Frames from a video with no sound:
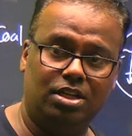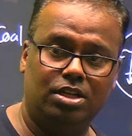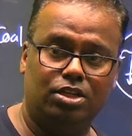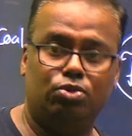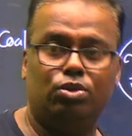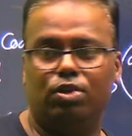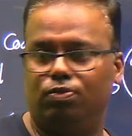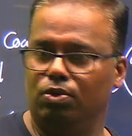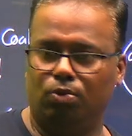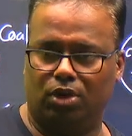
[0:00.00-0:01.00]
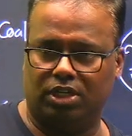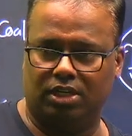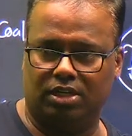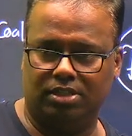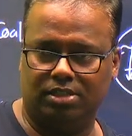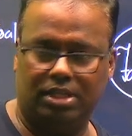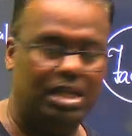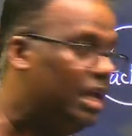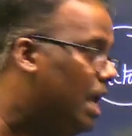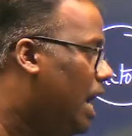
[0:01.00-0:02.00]
to give you water.
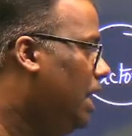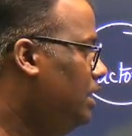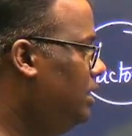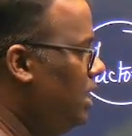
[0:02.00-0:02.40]
And this